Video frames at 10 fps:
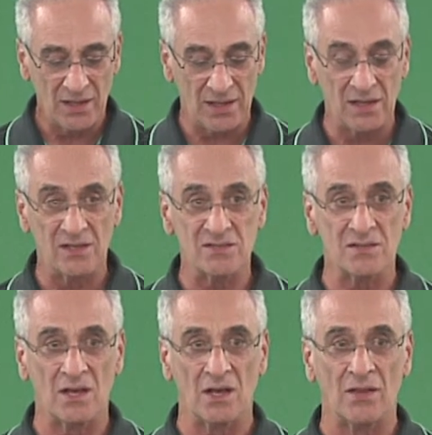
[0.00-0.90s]
is
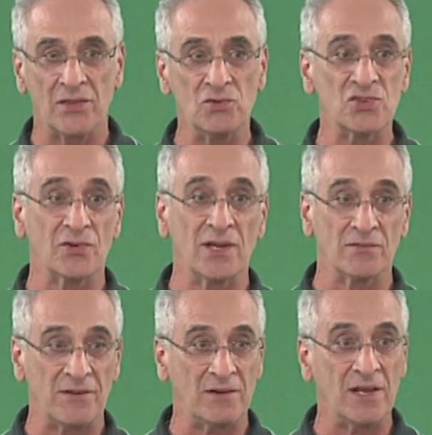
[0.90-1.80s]
the user
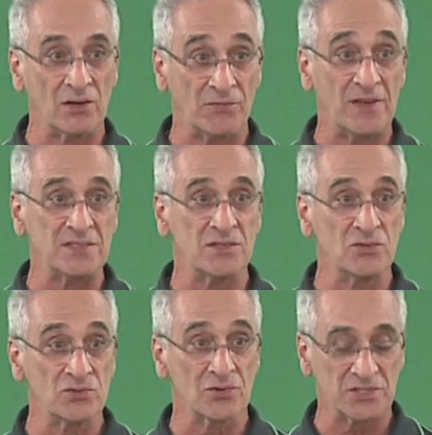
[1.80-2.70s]
interface and
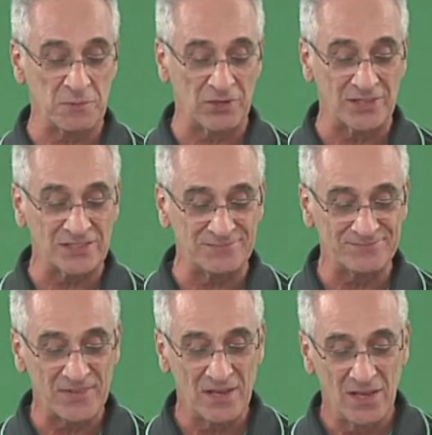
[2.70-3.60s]
user experience.
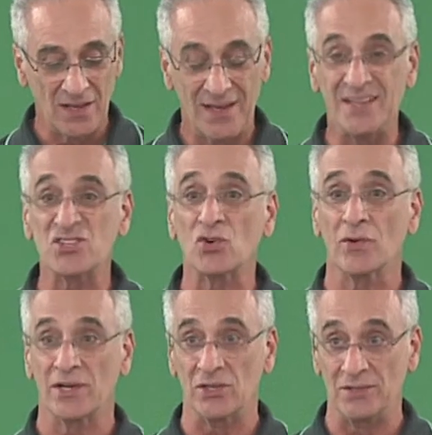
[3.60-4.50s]
It's
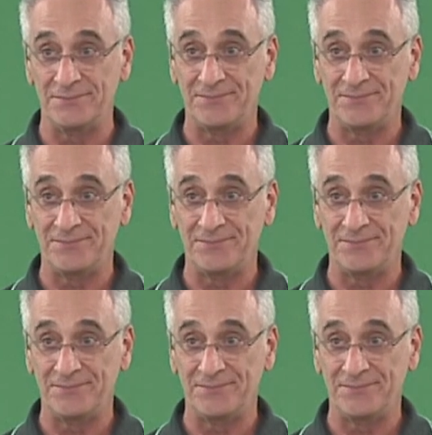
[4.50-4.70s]
critical.